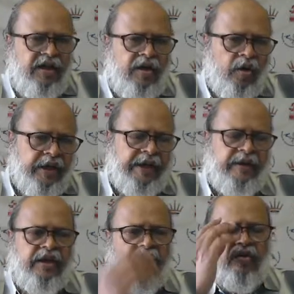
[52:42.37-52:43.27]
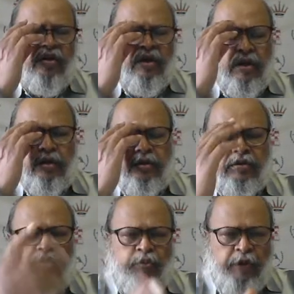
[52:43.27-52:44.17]
Okay,
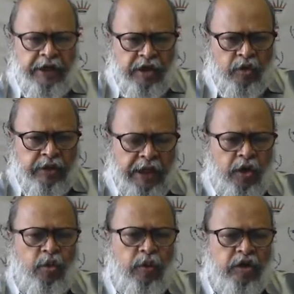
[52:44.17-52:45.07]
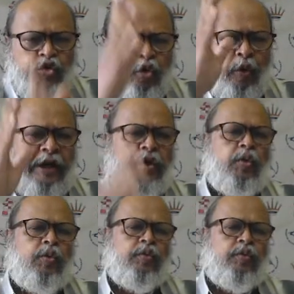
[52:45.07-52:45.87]
you find out now what should white do.